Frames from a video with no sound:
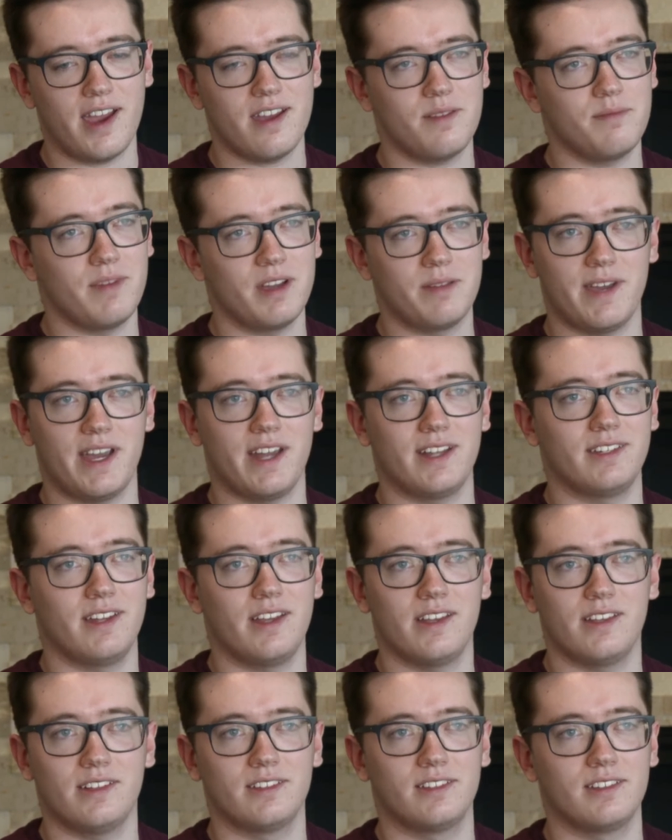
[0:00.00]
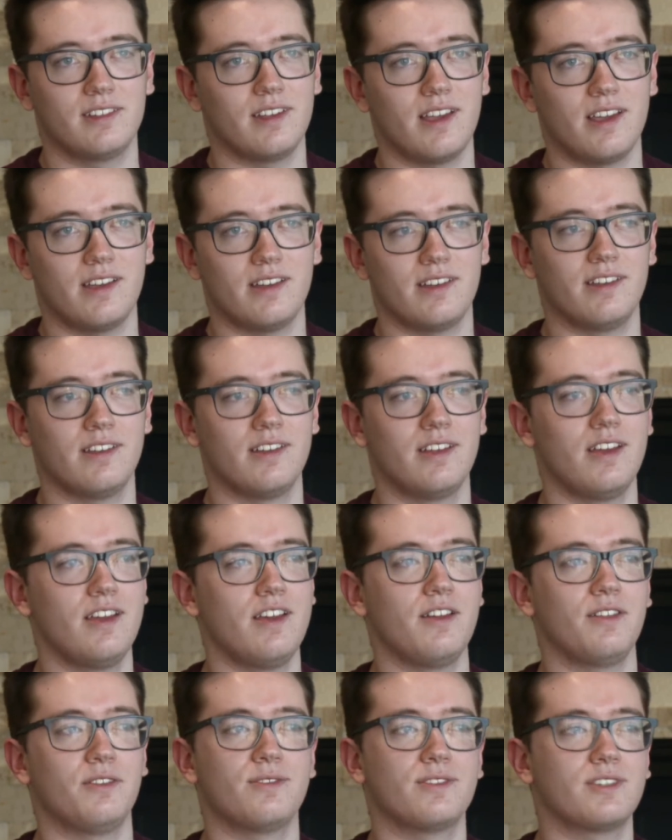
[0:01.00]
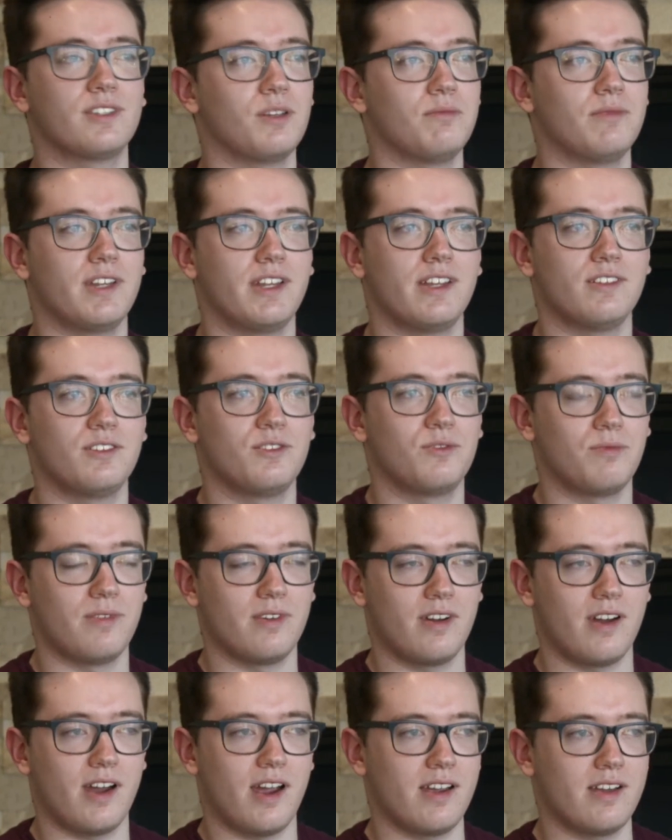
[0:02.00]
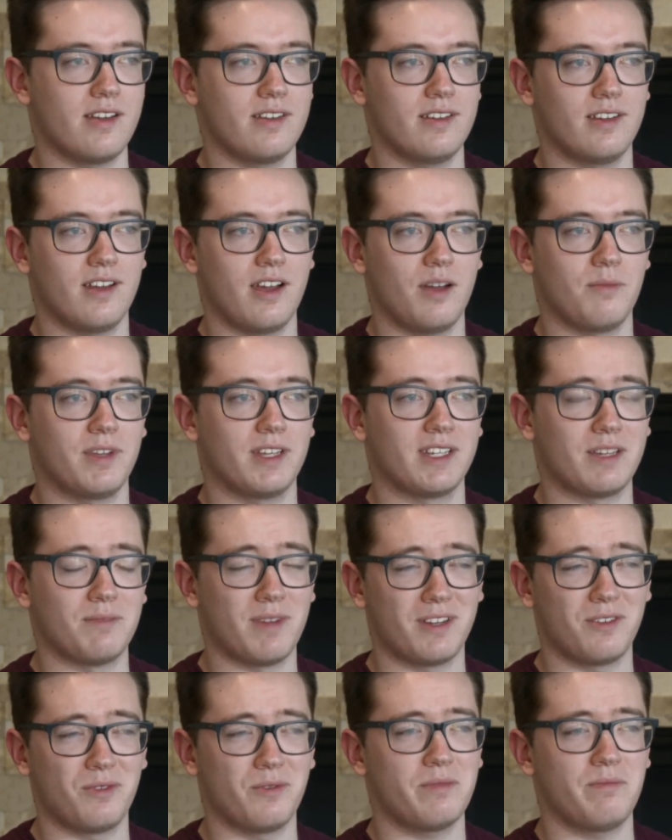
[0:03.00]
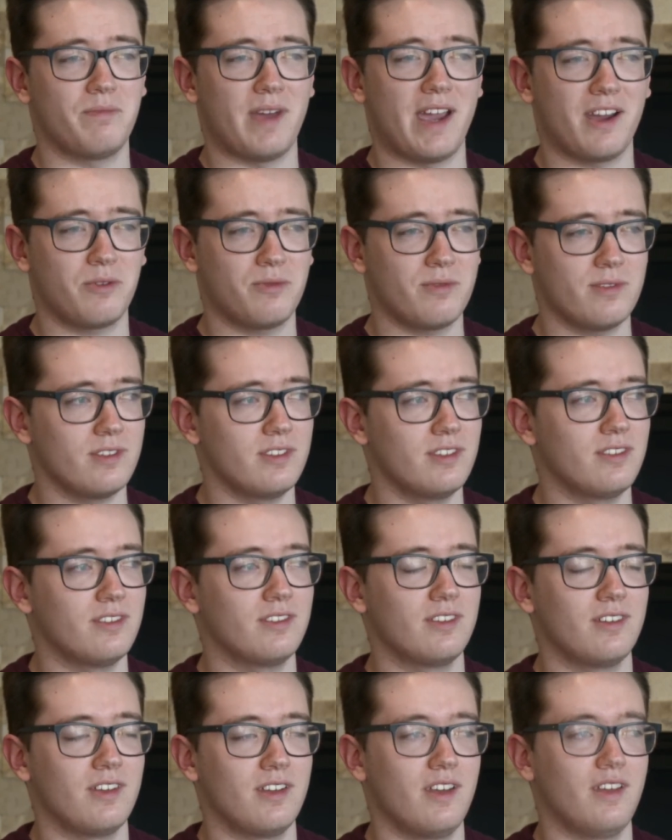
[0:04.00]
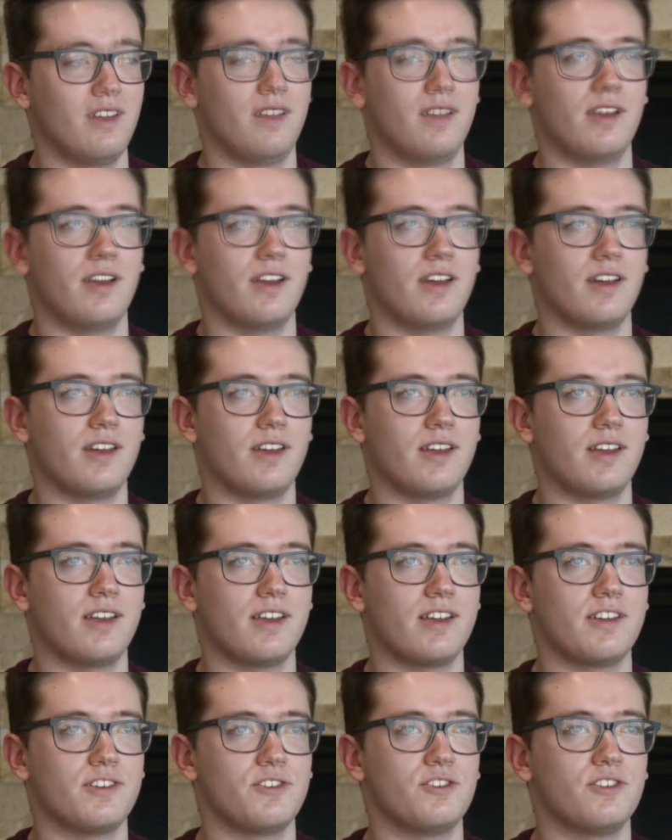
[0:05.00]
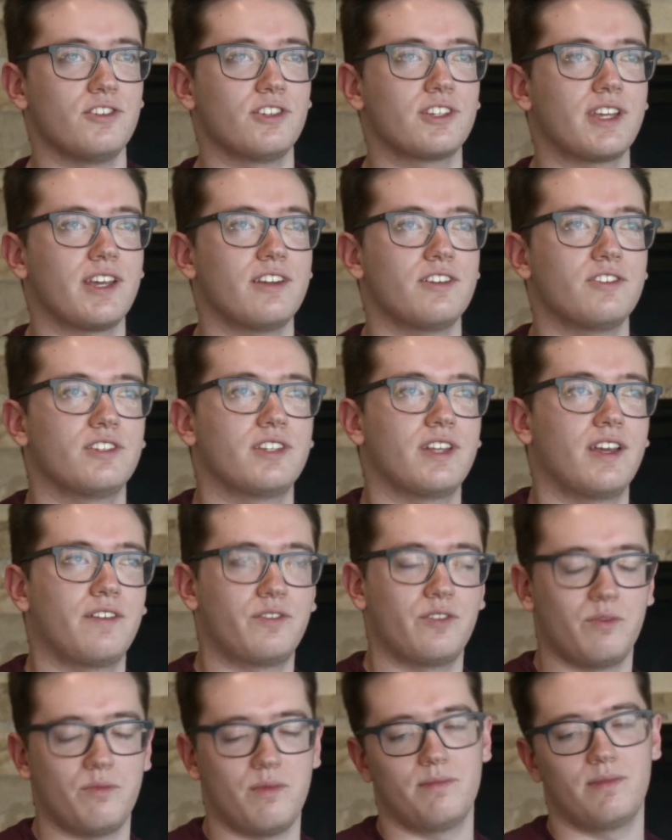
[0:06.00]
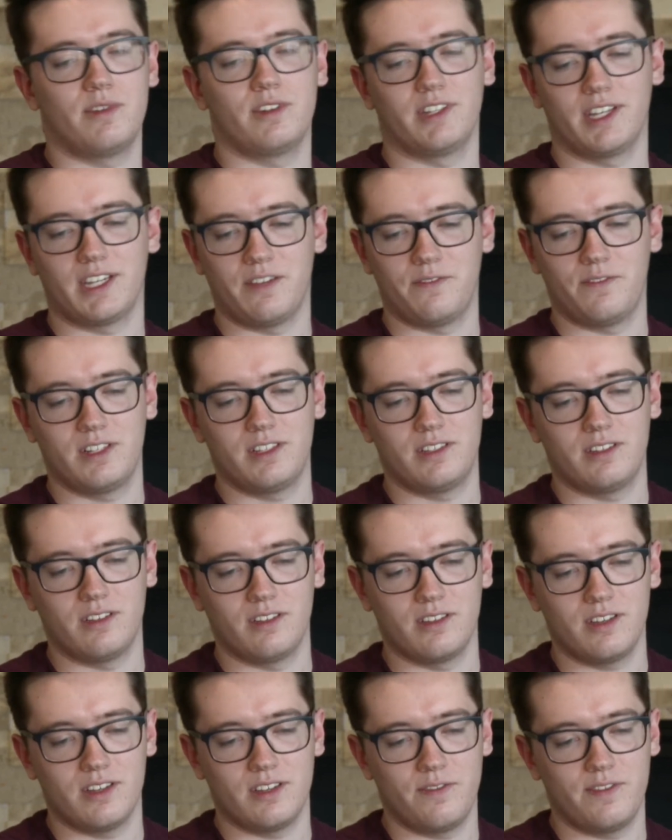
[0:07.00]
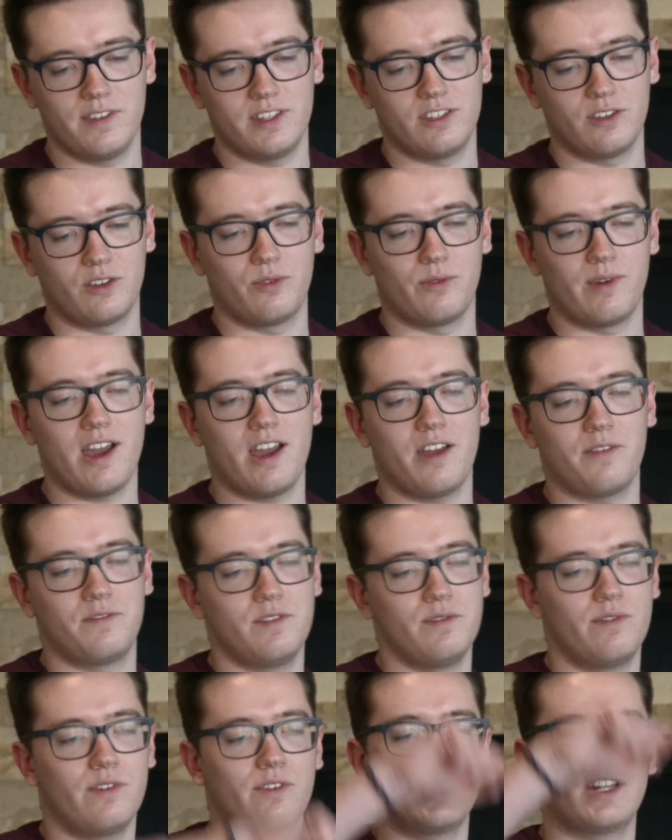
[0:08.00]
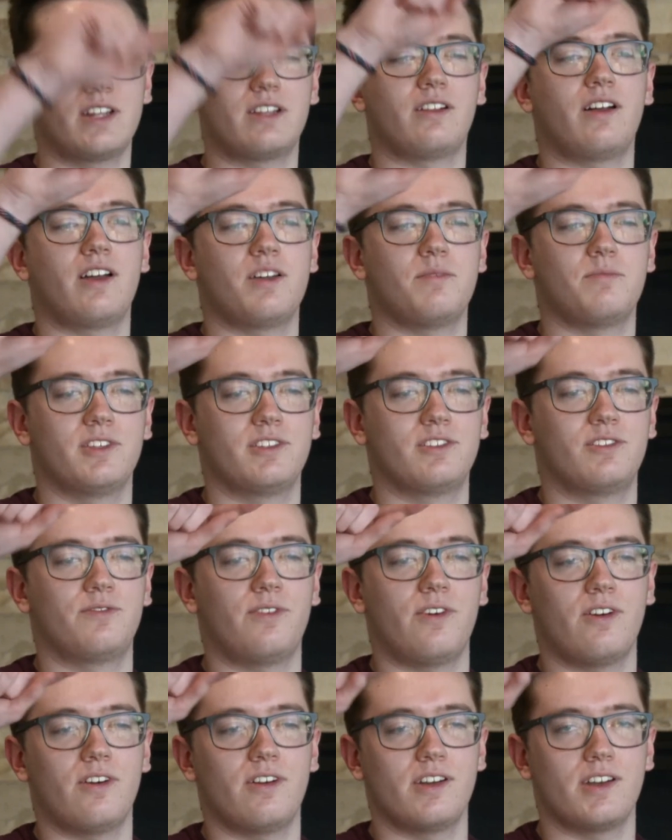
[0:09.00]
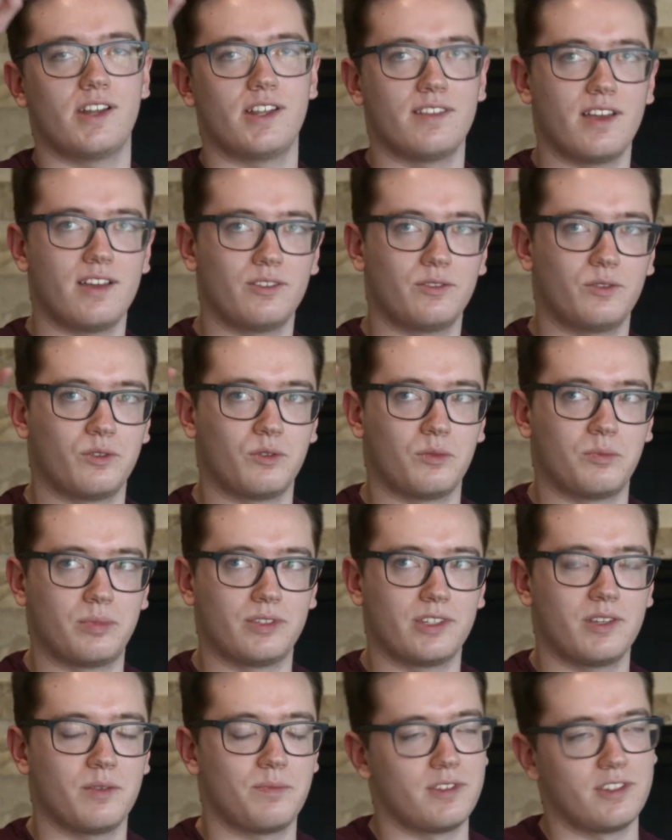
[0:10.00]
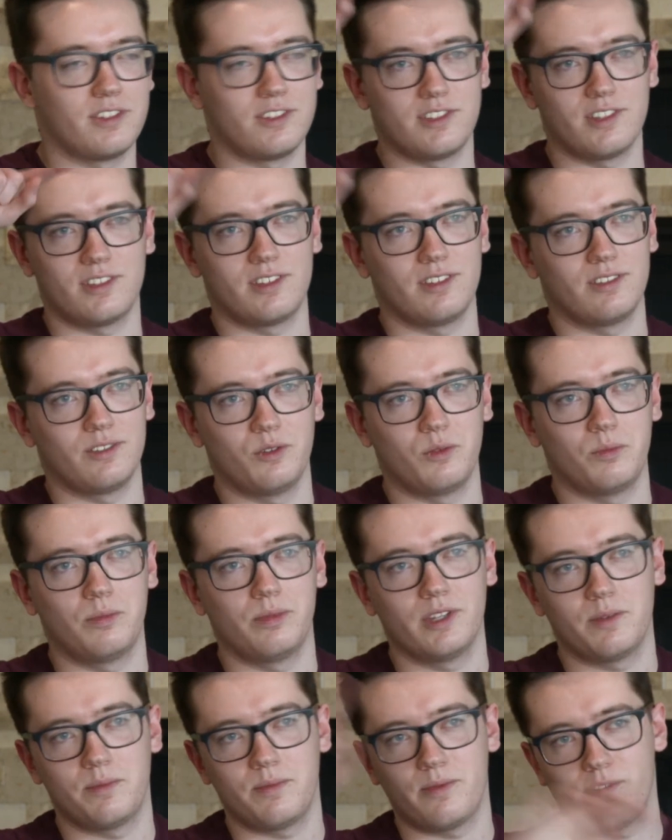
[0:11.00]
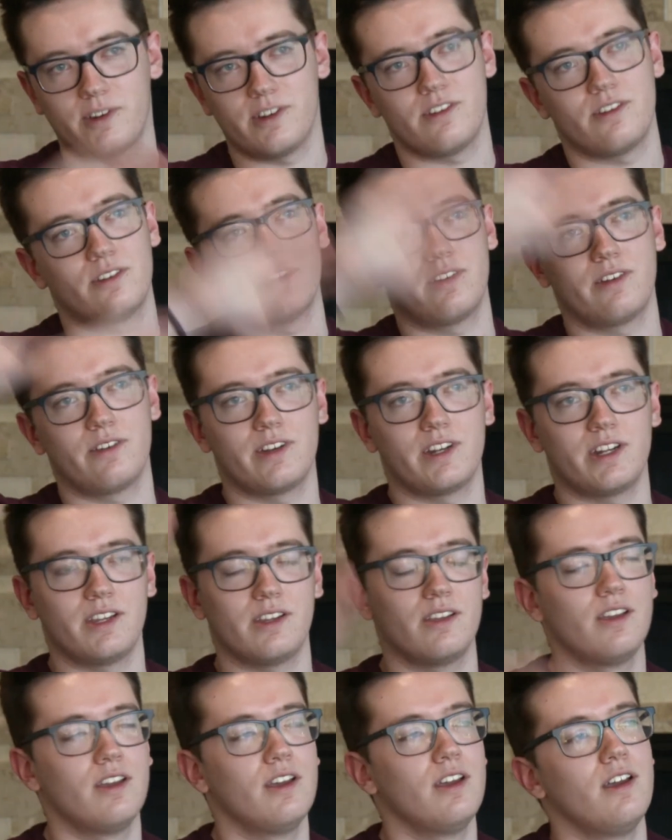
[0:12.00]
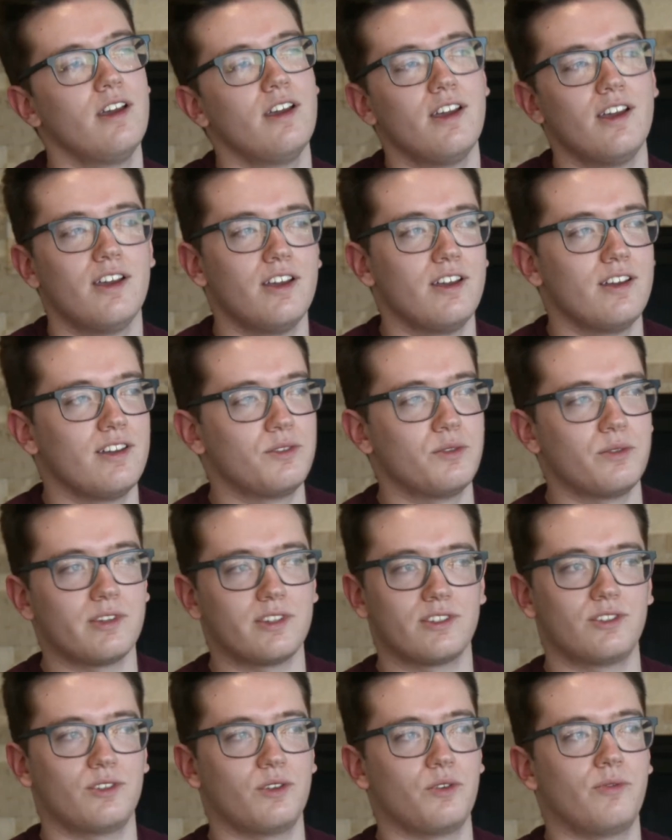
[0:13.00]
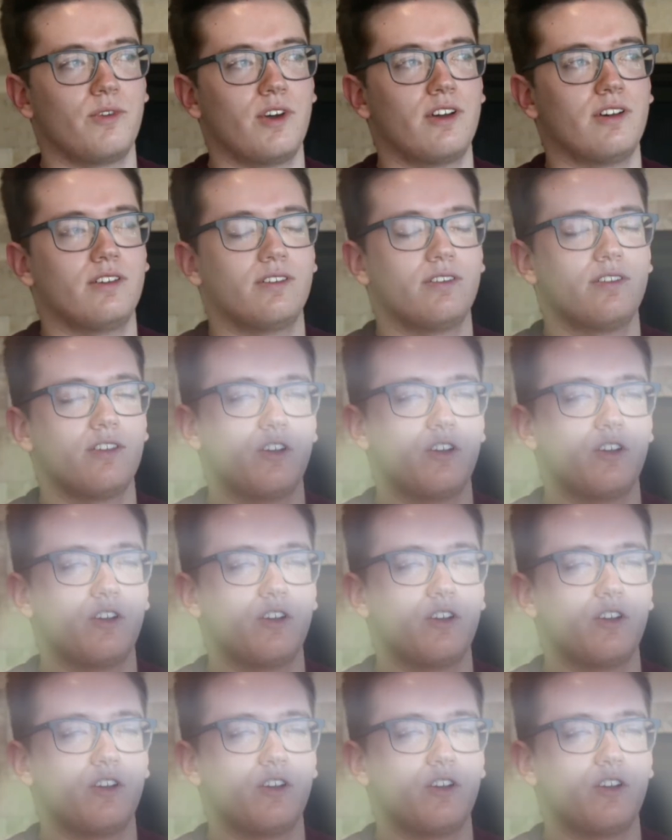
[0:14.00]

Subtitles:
have my bad days, and there's some days where I'm like, am I going backwards? And you just kind of have to remember, like, if it's a graph, you've already climbed this far, and that little blip is just a little blip when you're already doing so well.